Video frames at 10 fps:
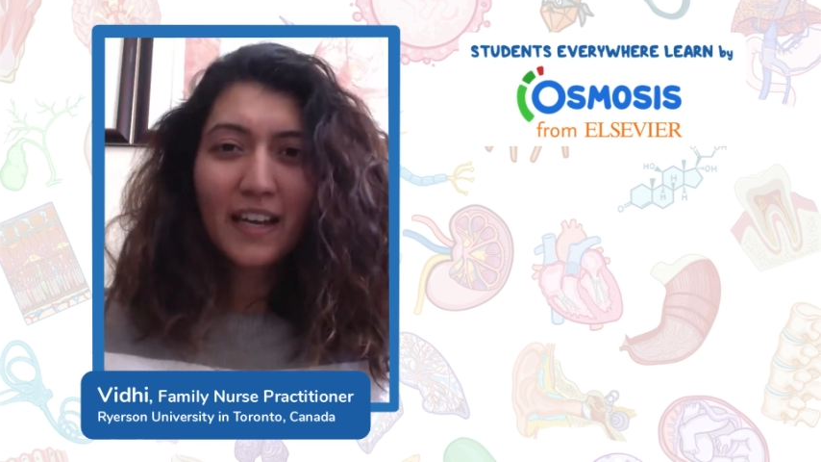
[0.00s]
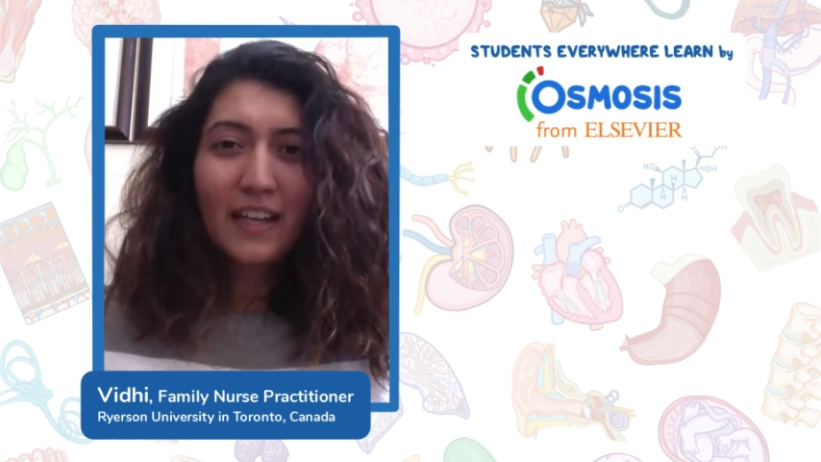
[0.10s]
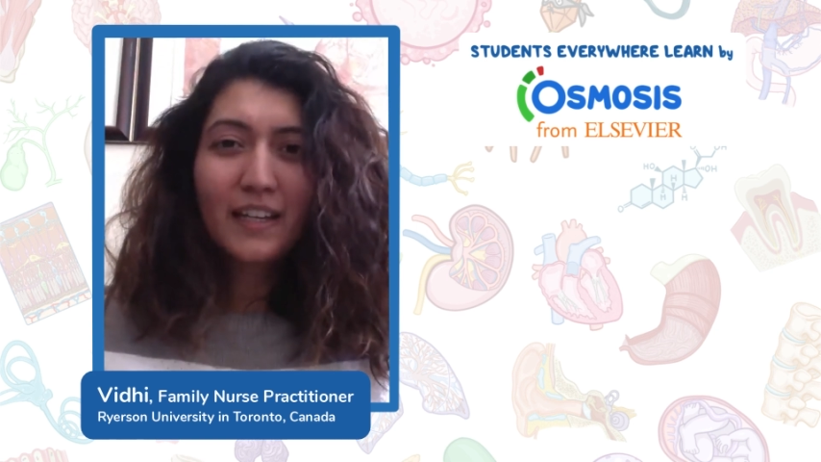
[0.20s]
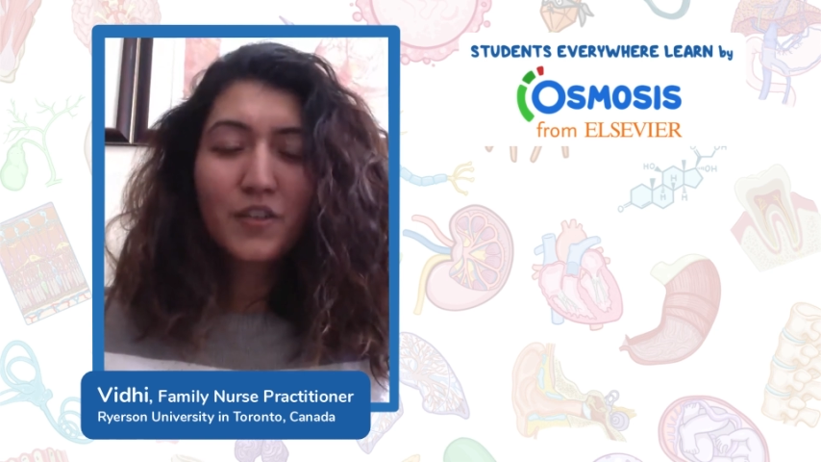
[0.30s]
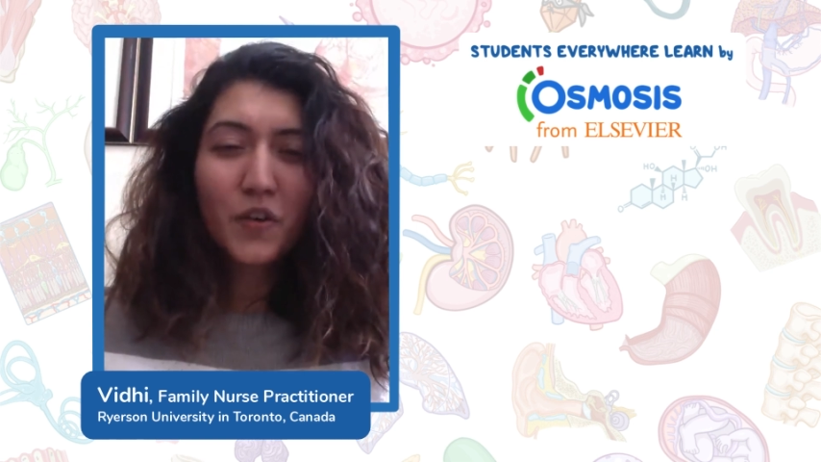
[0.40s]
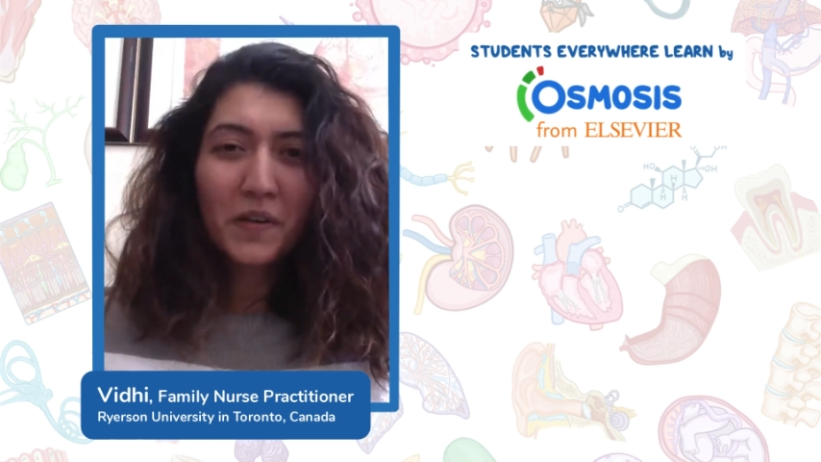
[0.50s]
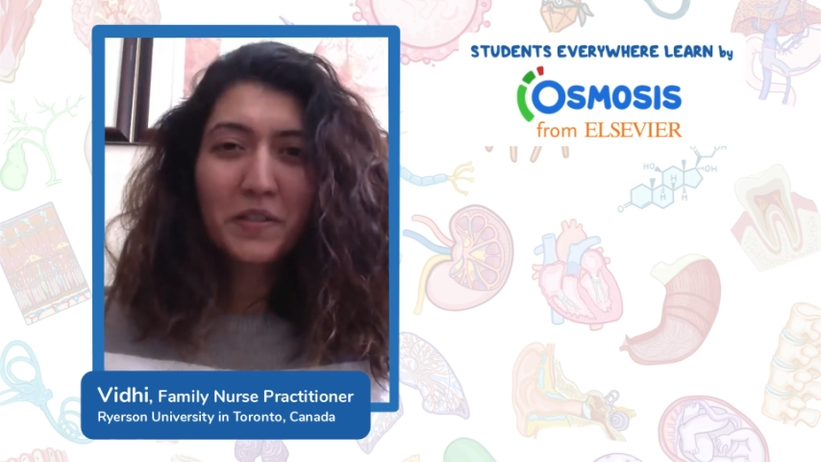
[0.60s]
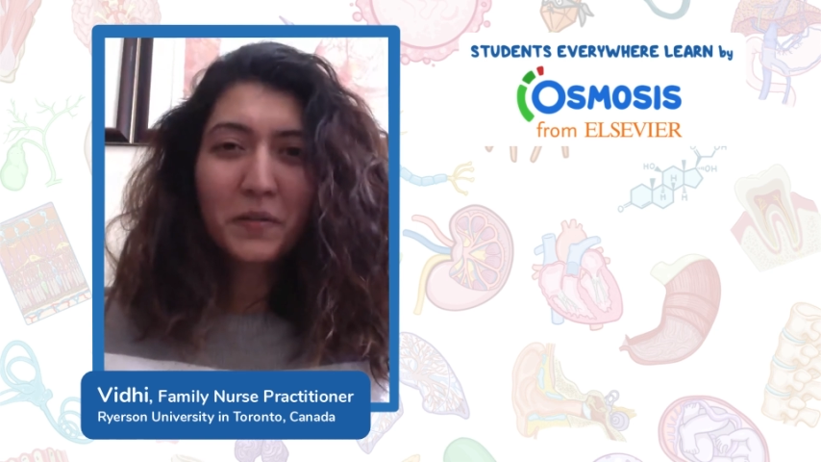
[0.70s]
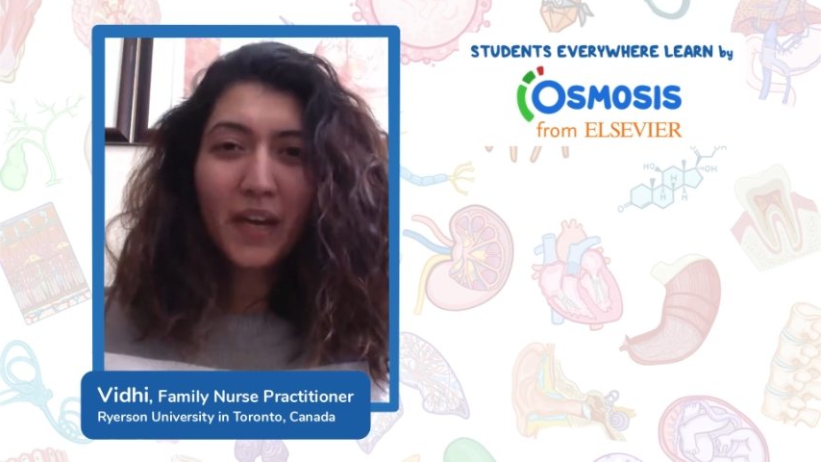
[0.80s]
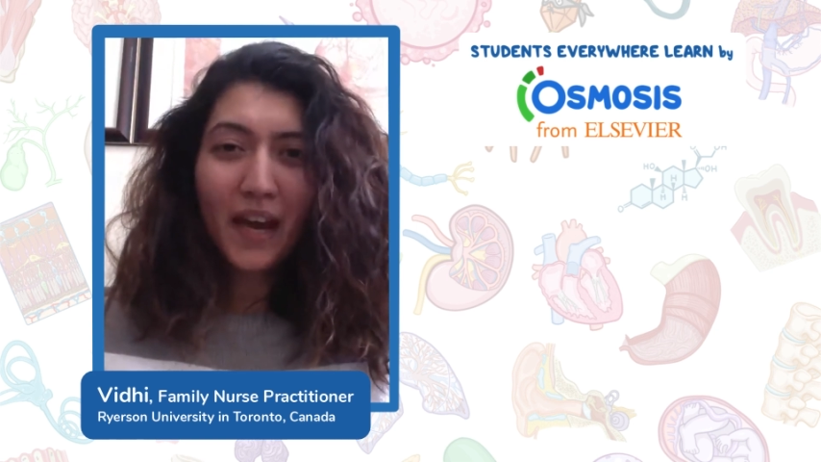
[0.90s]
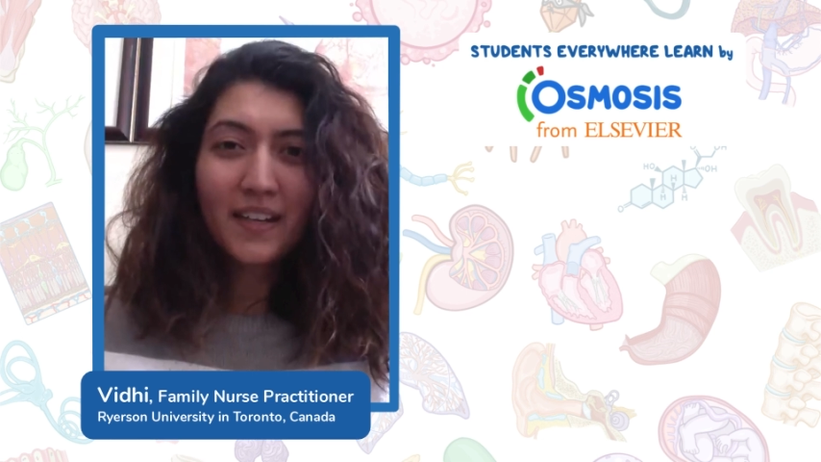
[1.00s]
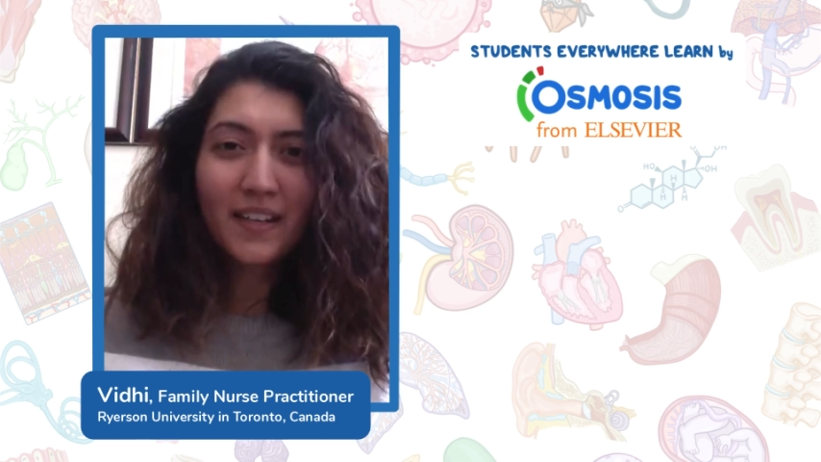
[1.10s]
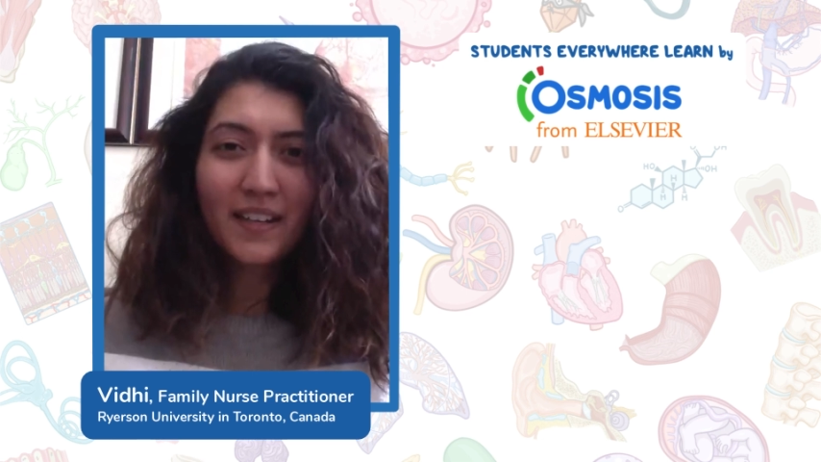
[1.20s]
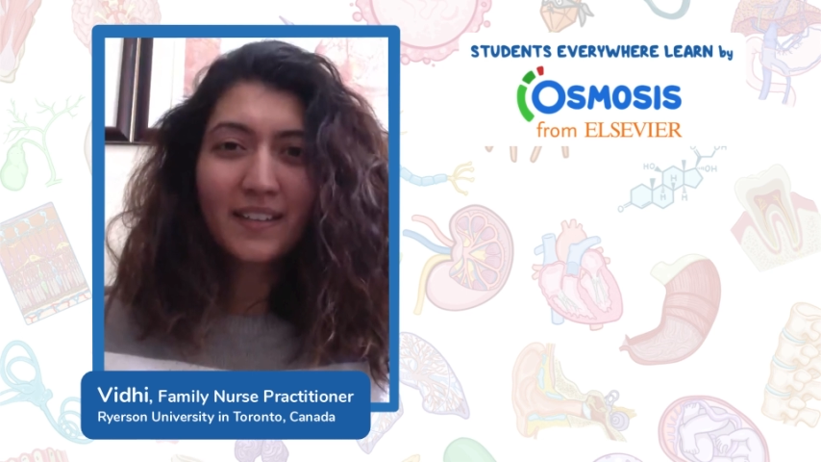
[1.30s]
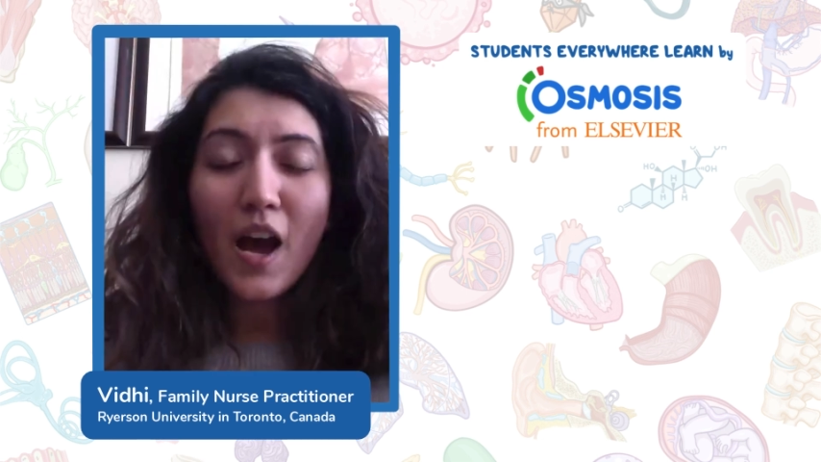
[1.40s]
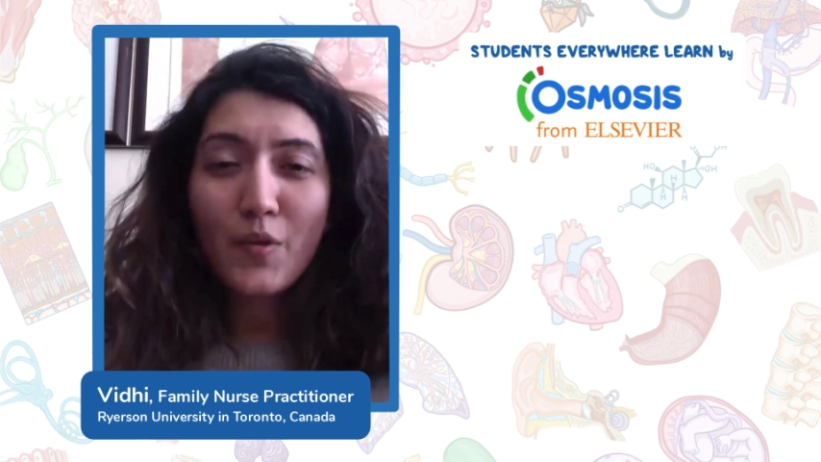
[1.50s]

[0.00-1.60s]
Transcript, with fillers: in Toronto, Canada.